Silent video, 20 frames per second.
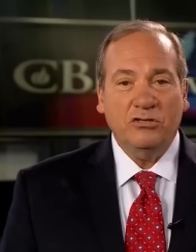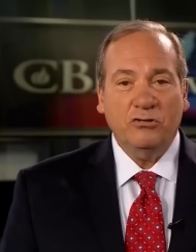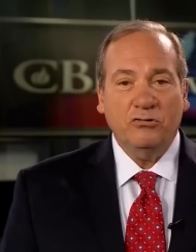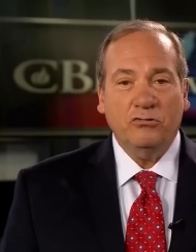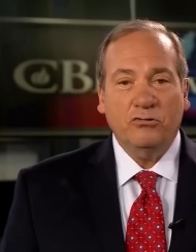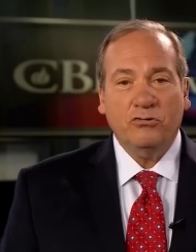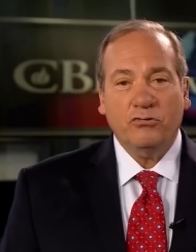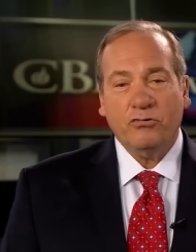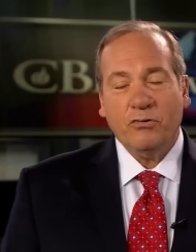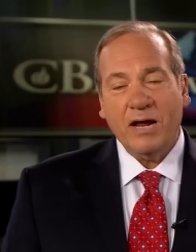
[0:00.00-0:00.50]
in
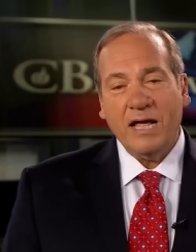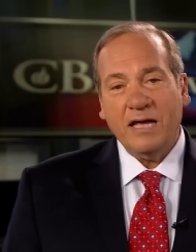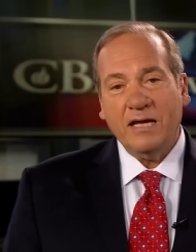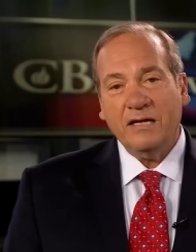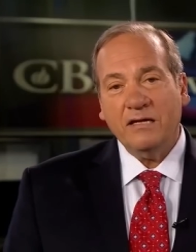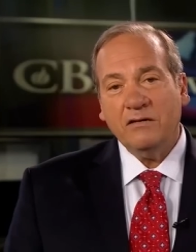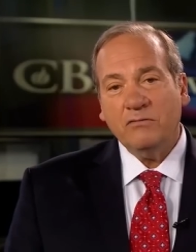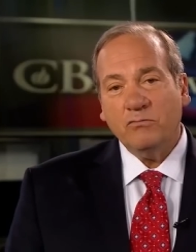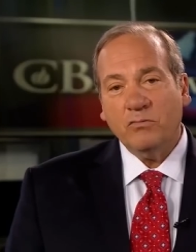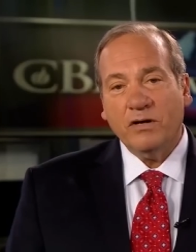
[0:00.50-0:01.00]

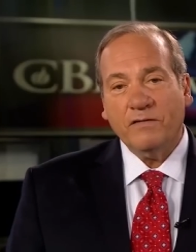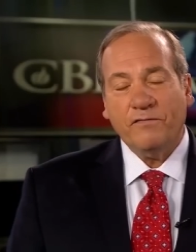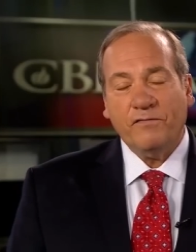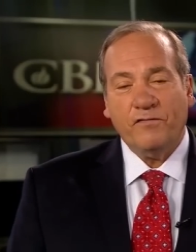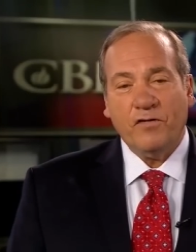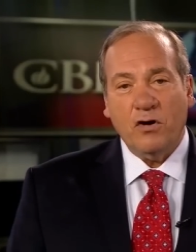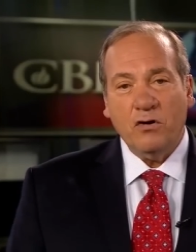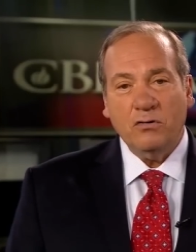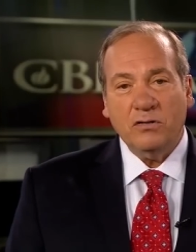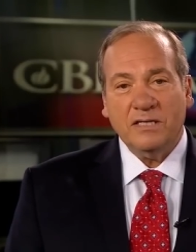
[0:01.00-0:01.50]
Ukraine, we're
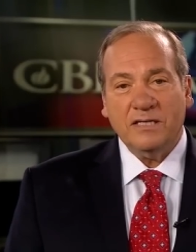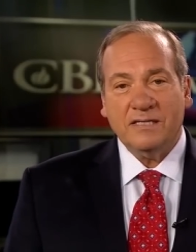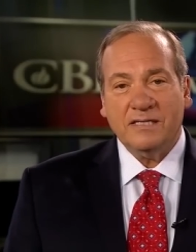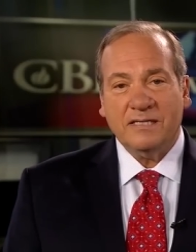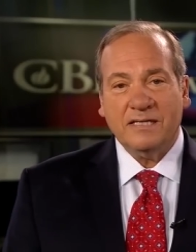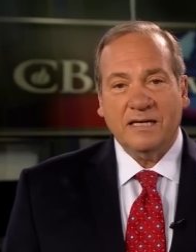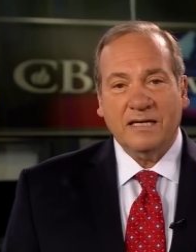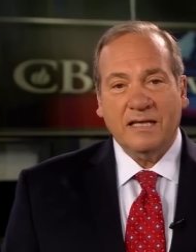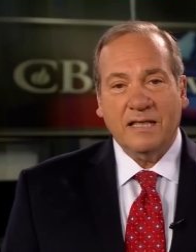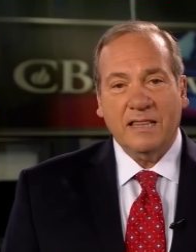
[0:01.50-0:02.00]

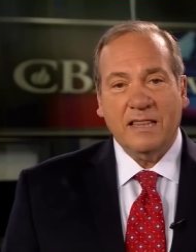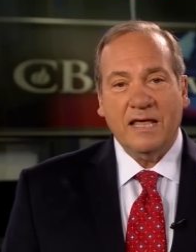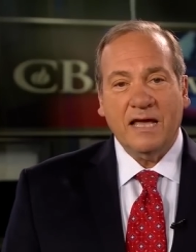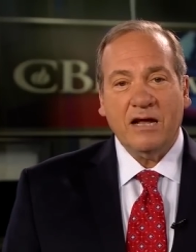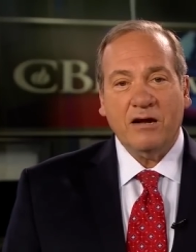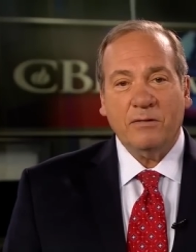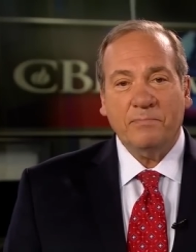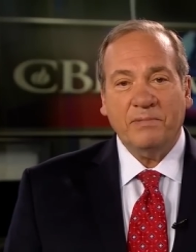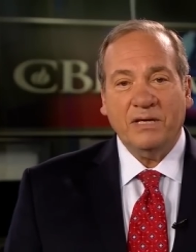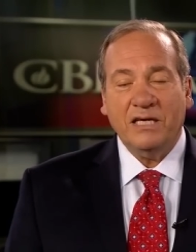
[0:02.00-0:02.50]
focusing
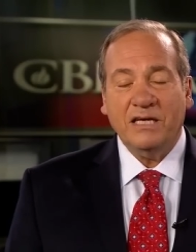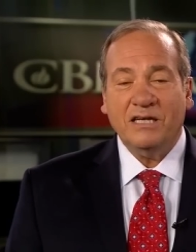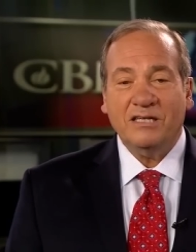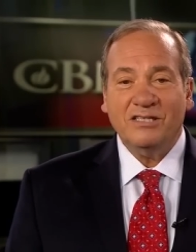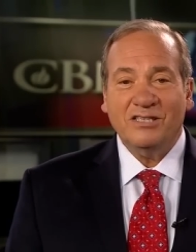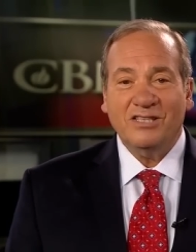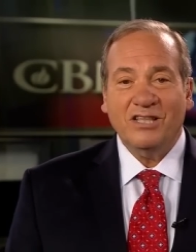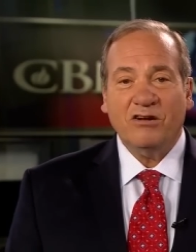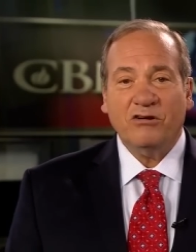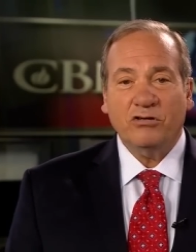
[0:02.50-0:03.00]
there
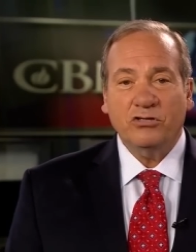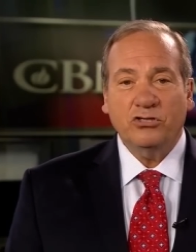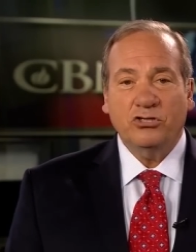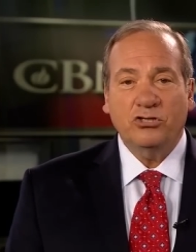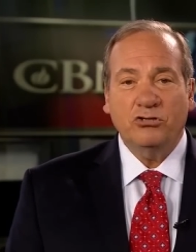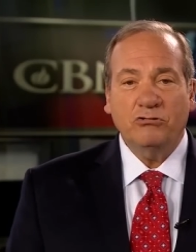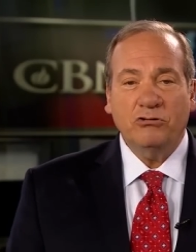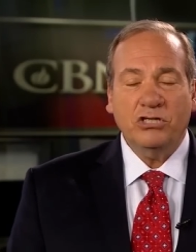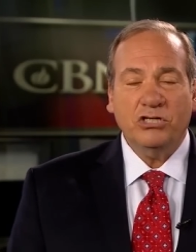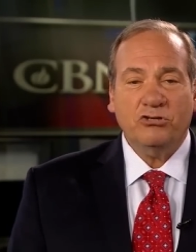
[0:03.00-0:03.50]
because there are
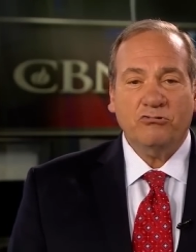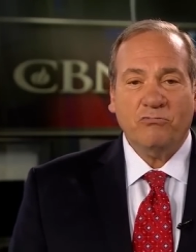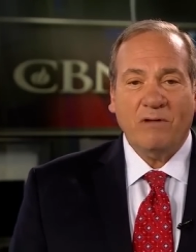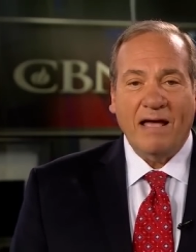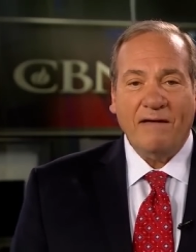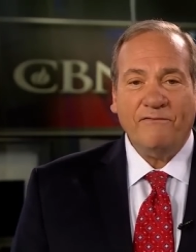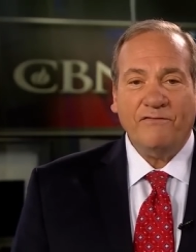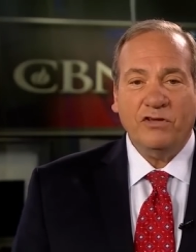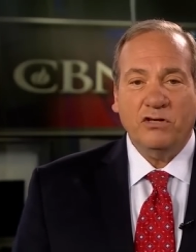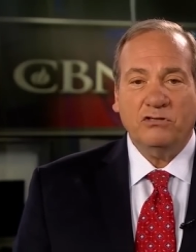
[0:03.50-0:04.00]
Jewish
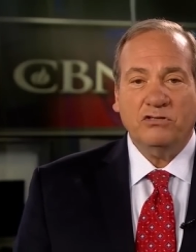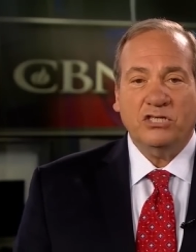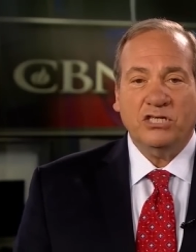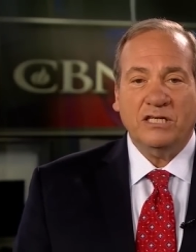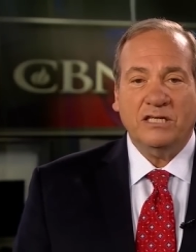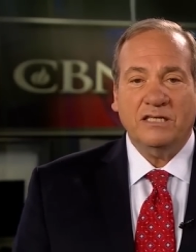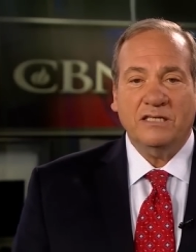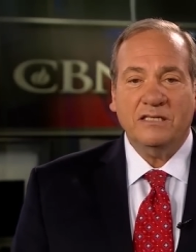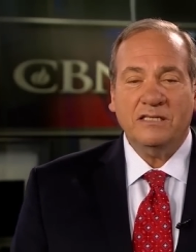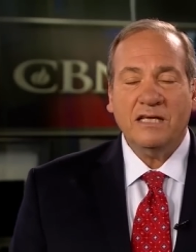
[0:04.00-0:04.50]

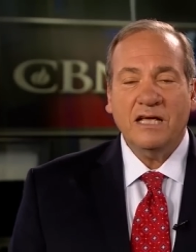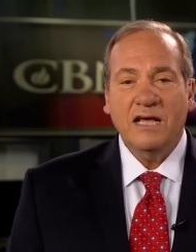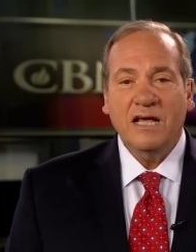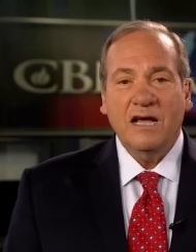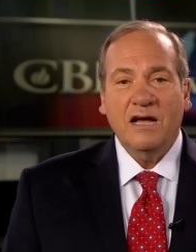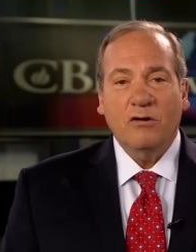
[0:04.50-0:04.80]
refugees